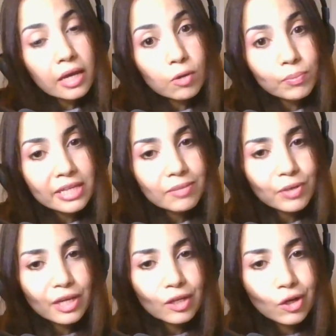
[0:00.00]
a complete
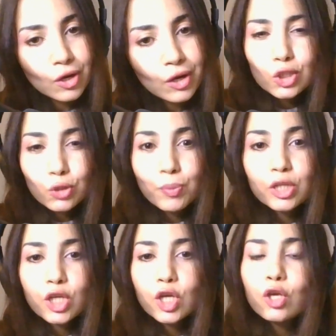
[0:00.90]
beginner to
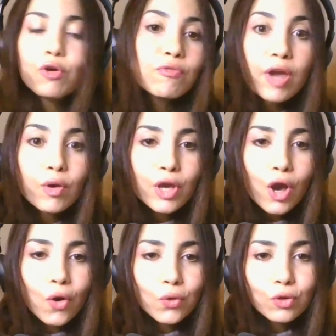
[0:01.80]
building your very
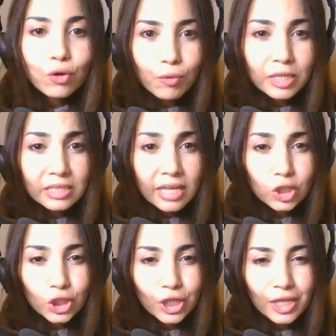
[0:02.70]
own Chrome
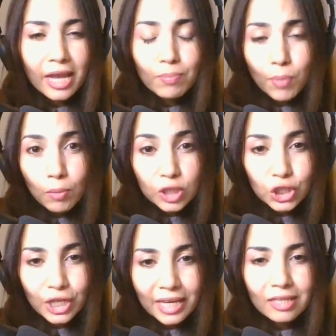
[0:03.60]
extension and
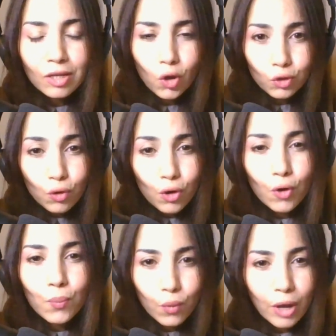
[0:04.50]
publishing it on
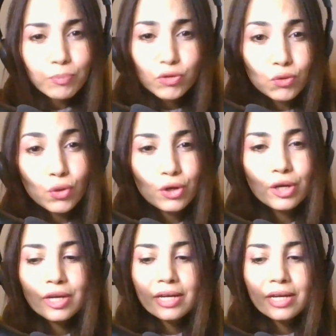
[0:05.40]
Chrome Web Store.